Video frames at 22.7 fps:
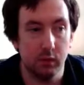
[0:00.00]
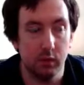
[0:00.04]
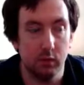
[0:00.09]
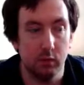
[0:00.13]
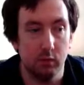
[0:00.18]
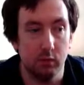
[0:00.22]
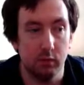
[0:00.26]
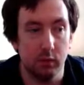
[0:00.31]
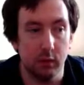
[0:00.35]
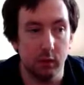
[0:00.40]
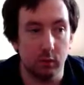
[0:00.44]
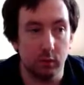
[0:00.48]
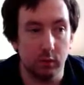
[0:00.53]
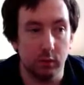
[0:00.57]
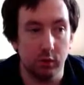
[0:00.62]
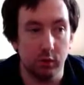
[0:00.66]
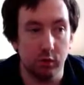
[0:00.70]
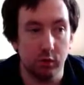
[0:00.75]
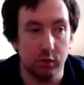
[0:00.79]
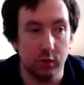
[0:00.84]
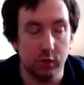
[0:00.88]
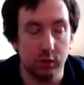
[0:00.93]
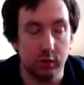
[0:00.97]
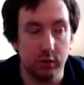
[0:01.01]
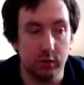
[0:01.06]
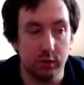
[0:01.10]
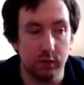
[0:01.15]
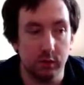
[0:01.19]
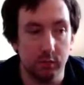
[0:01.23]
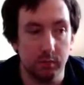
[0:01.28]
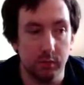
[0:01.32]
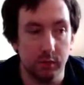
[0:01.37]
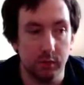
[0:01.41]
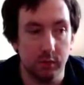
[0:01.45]
Right, I'm going to change to the
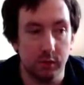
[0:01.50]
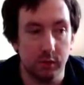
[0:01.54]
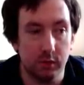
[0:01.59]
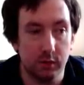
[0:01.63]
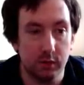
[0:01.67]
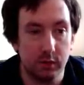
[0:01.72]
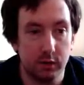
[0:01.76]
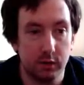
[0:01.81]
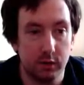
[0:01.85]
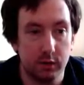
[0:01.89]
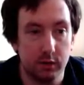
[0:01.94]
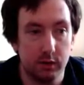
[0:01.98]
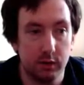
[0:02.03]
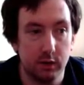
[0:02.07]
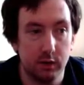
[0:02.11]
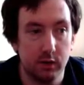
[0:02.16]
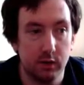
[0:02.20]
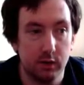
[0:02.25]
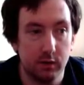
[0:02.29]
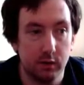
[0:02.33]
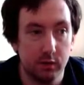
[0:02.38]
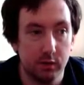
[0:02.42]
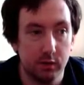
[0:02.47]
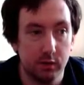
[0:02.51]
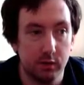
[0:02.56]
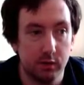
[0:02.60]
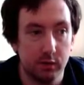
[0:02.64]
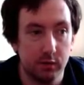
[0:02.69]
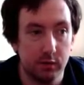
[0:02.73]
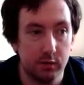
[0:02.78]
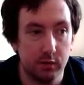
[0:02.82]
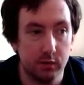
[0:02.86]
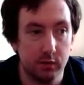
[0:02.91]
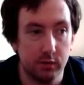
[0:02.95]
berserker class.
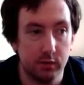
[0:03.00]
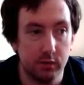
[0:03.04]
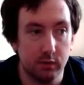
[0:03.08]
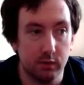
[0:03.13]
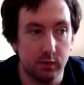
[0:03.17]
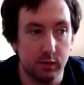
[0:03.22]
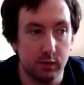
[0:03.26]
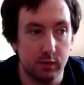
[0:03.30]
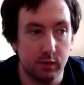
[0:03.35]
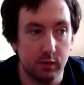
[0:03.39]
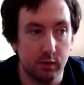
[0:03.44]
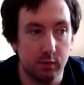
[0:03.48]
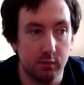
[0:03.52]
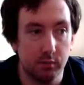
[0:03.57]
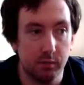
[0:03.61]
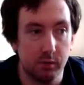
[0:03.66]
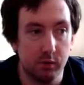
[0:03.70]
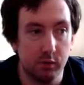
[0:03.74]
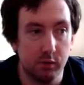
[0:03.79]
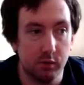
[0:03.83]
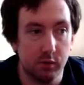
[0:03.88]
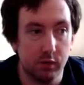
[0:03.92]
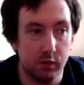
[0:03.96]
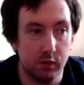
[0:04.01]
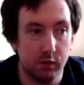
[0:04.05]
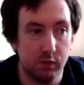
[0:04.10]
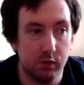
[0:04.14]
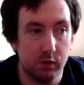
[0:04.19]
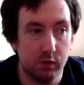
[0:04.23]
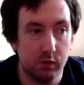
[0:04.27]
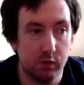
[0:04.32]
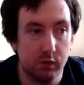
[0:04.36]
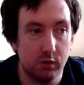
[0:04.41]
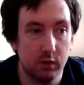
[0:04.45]
Right, that's me
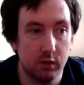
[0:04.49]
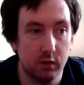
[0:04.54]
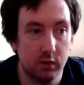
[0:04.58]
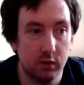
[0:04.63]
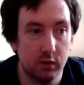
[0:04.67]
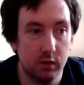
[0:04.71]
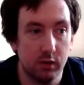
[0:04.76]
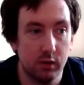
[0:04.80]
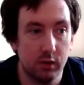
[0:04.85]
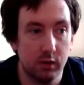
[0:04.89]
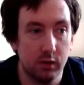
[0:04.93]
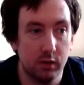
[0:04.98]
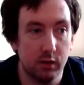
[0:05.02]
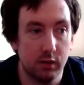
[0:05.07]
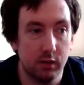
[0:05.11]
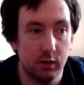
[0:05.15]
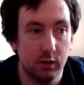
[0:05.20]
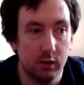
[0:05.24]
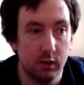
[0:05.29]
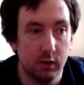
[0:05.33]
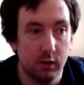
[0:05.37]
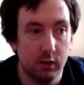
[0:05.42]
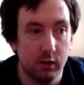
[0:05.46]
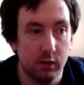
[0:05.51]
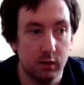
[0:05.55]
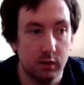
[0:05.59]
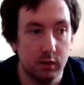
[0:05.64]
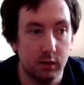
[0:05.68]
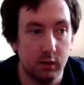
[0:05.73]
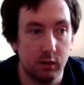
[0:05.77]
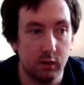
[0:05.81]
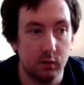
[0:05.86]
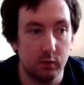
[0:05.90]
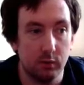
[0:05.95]
changed.
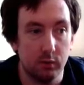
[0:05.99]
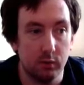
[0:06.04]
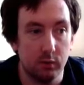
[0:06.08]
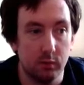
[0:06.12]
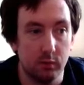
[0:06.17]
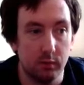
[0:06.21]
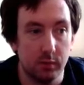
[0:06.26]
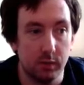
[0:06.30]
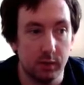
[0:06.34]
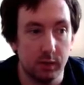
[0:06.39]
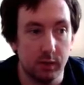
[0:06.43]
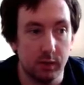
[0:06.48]
Kill the remaining